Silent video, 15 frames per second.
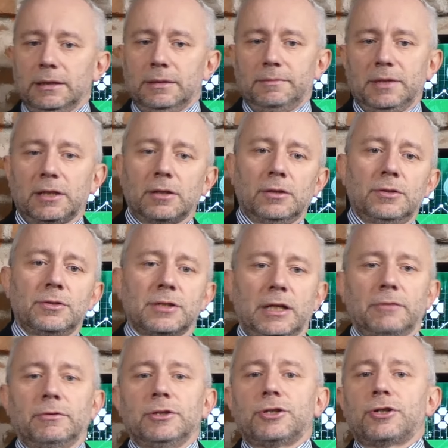because I
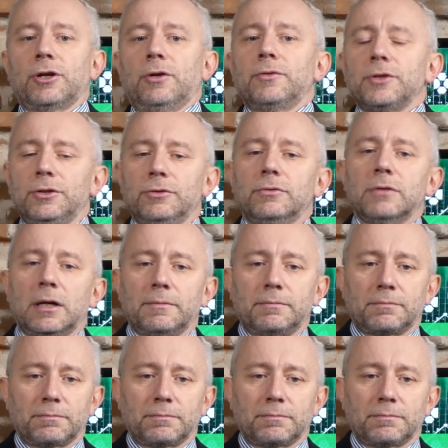will show you